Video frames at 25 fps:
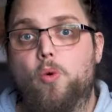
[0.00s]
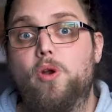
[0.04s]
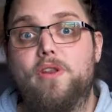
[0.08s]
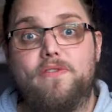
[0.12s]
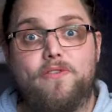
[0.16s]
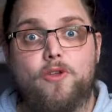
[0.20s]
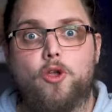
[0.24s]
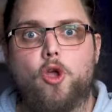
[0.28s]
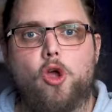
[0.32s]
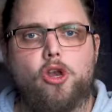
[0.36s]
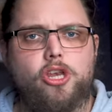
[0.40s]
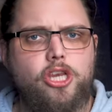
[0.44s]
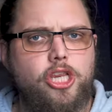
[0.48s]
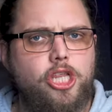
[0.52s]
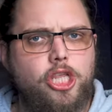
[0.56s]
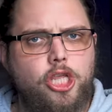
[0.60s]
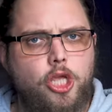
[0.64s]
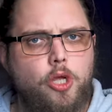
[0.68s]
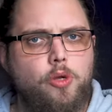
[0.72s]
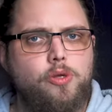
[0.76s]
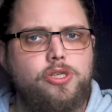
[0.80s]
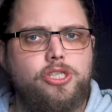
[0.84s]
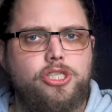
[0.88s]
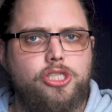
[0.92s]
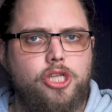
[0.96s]
What have you gotten
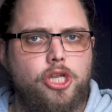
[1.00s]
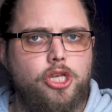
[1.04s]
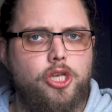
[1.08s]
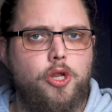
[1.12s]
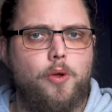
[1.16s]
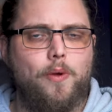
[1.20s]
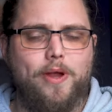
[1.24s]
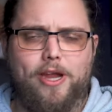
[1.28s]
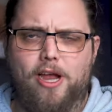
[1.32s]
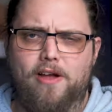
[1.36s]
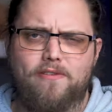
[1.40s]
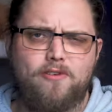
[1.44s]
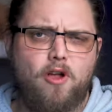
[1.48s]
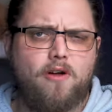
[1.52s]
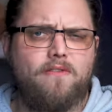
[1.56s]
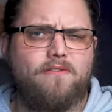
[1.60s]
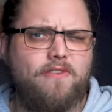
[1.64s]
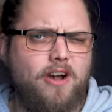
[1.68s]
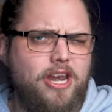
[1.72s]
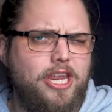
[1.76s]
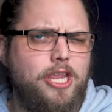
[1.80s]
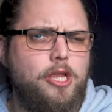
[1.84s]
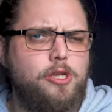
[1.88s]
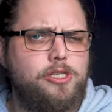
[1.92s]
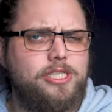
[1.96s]
used to doing? I've gotten
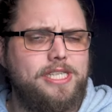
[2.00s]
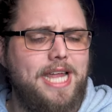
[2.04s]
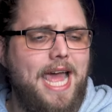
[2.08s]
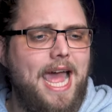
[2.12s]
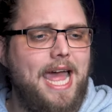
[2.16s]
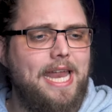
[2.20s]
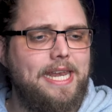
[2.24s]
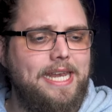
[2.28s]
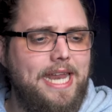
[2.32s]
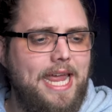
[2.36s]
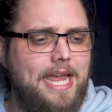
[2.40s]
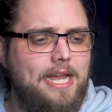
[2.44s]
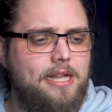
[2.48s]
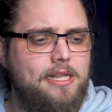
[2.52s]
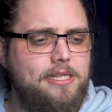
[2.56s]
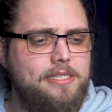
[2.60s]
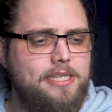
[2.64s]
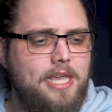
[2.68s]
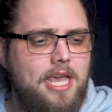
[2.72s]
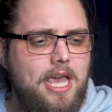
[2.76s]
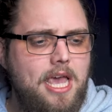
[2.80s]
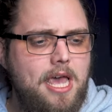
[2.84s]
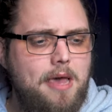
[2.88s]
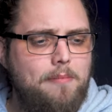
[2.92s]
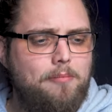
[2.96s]
very used to
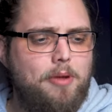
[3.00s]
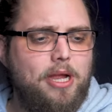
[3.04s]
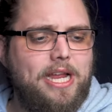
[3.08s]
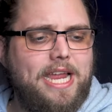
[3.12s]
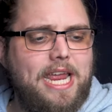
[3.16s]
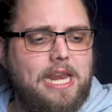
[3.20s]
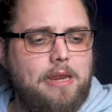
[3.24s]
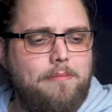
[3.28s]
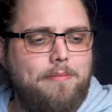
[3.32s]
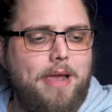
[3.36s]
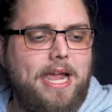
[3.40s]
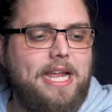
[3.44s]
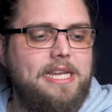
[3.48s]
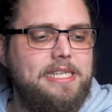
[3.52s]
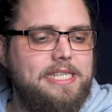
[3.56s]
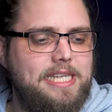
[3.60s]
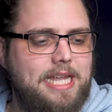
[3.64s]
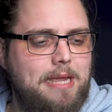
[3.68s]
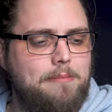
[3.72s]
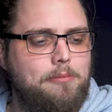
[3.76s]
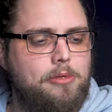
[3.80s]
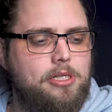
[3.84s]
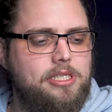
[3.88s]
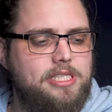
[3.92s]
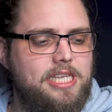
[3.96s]
handheld, but getting back into
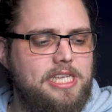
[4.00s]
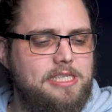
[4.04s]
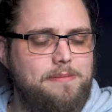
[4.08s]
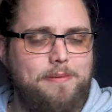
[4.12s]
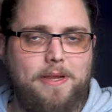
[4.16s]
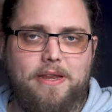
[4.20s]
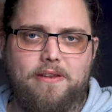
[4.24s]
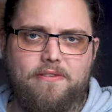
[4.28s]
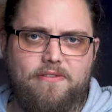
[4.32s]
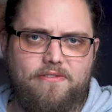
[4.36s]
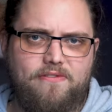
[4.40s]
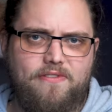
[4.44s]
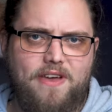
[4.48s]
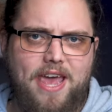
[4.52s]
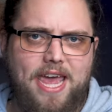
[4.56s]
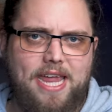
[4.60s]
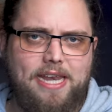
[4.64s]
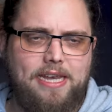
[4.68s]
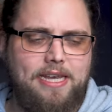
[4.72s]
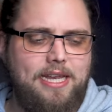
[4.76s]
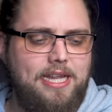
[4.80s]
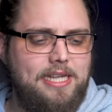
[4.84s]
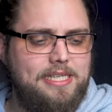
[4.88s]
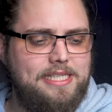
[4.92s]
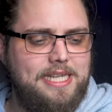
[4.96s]
gimbals has been
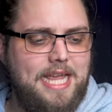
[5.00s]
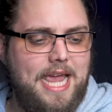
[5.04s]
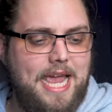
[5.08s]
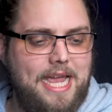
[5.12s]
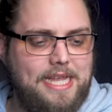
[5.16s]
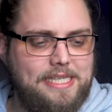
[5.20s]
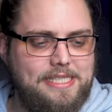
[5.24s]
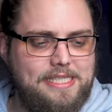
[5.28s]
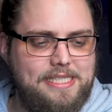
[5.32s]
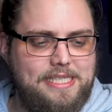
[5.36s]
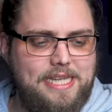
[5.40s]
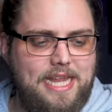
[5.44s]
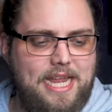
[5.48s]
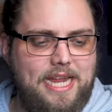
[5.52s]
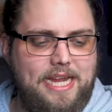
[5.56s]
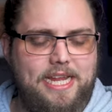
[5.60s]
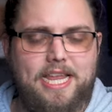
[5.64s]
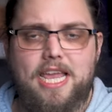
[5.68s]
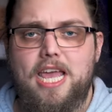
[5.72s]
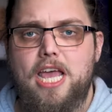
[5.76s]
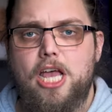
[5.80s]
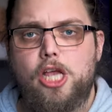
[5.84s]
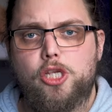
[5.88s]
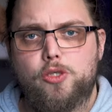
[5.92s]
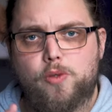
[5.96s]

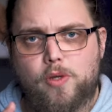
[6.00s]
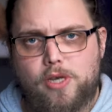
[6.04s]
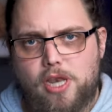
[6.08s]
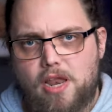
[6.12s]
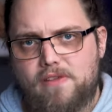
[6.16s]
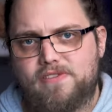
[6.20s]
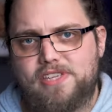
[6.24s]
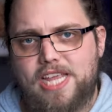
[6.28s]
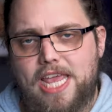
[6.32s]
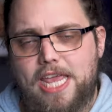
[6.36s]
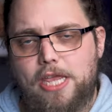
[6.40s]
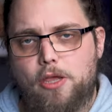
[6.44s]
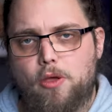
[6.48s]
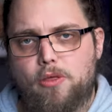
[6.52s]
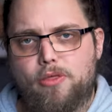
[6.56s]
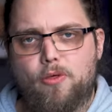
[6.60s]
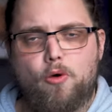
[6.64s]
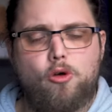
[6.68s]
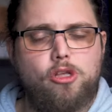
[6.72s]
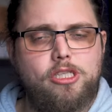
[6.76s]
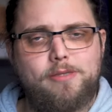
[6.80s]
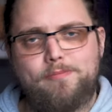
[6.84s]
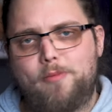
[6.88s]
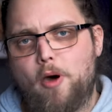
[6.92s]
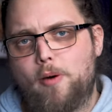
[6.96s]
fantastic. So I'd love to hear your
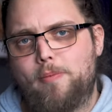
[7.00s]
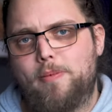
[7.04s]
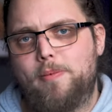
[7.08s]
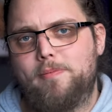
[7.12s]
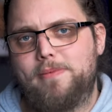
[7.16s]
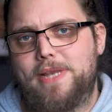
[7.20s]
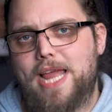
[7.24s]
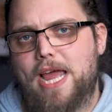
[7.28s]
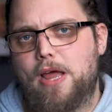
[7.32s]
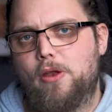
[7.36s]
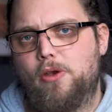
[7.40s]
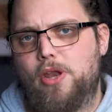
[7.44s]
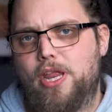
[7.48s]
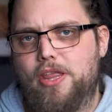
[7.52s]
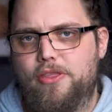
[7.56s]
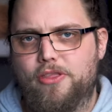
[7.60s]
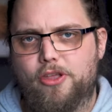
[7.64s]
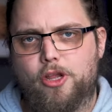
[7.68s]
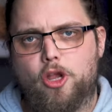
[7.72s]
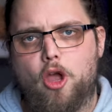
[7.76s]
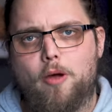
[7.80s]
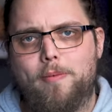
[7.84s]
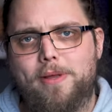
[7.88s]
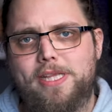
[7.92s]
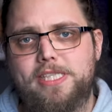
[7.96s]
thoughts. Pop them down in
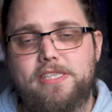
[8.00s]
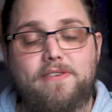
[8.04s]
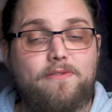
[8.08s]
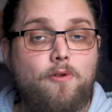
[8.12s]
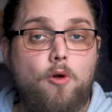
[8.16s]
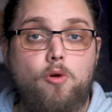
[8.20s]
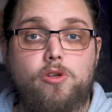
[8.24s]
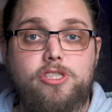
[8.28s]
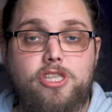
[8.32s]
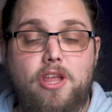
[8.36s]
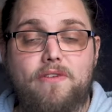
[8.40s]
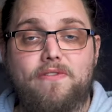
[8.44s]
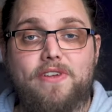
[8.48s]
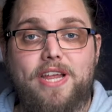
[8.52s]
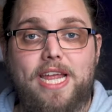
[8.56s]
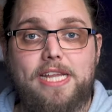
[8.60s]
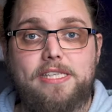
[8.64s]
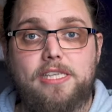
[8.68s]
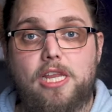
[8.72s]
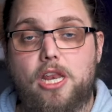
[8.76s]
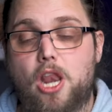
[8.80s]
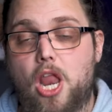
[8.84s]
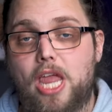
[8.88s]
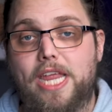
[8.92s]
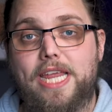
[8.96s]
the comments. Of course, don't forget
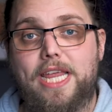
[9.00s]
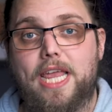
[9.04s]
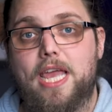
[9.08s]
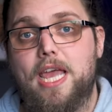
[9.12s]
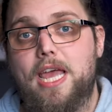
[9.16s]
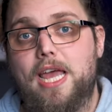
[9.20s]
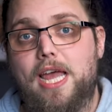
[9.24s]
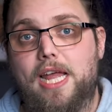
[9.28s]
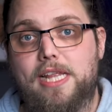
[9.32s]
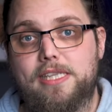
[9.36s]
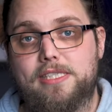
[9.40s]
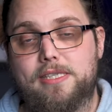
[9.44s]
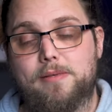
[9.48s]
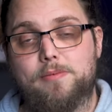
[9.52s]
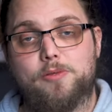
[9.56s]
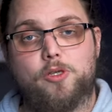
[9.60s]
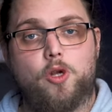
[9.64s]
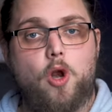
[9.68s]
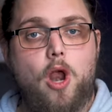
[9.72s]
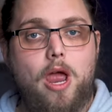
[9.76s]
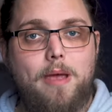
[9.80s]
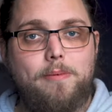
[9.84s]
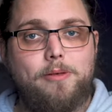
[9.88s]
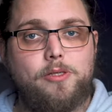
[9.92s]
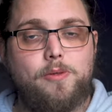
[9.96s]
to like and
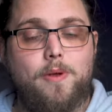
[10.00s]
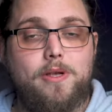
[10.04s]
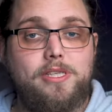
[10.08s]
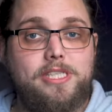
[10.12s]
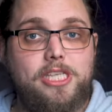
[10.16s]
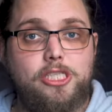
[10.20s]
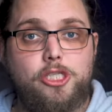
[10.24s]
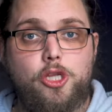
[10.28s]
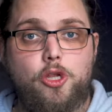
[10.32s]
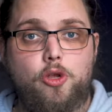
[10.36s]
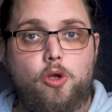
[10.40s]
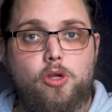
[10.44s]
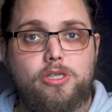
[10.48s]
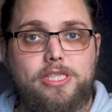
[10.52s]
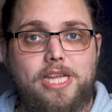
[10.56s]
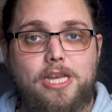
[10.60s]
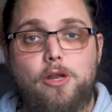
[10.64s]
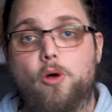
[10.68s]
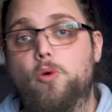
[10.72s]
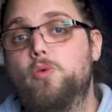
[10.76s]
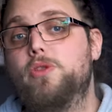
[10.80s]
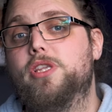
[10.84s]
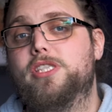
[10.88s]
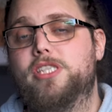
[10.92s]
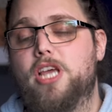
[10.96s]
subscribe as well. There's new content
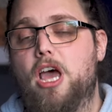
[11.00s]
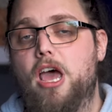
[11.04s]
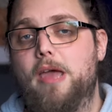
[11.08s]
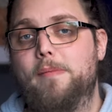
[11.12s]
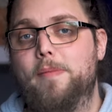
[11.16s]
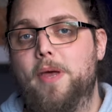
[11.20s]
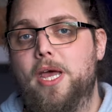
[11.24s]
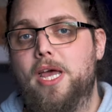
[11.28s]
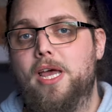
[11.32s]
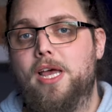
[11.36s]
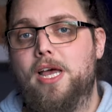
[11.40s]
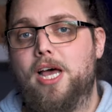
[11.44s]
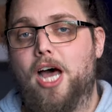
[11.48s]
all the time.